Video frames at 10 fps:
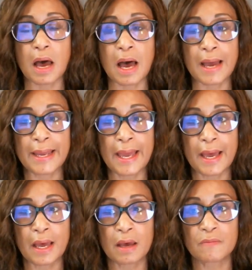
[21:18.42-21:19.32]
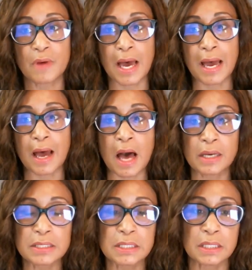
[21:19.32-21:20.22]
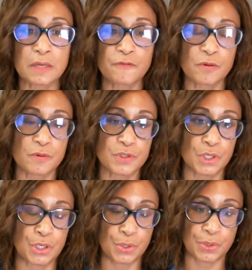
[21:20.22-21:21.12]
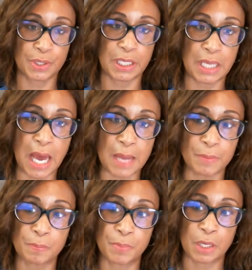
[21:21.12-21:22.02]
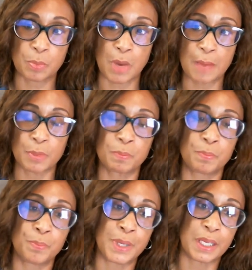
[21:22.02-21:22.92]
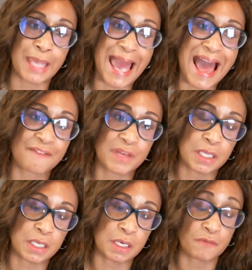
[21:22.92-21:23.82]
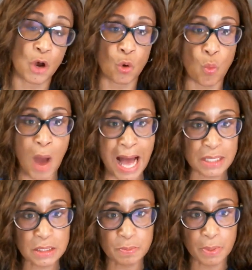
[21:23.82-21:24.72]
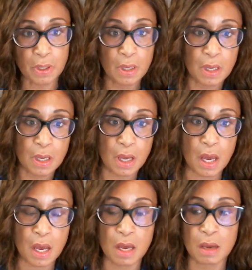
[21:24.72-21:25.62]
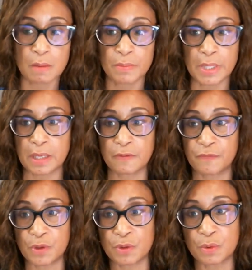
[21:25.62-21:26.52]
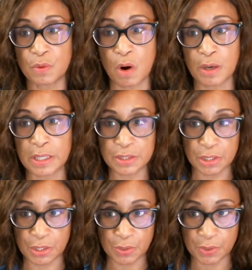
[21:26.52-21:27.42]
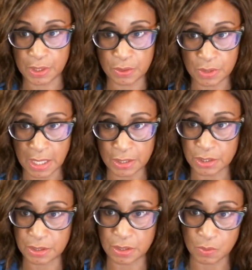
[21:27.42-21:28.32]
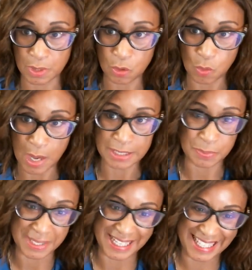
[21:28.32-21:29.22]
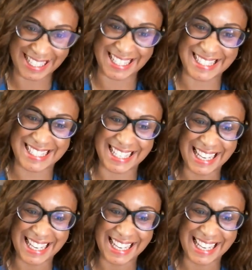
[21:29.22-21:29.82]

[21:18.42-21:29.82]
I have, honestly, for security, I'm a big advocate of OWASP. If you are in security, you guys should know what OWASP is.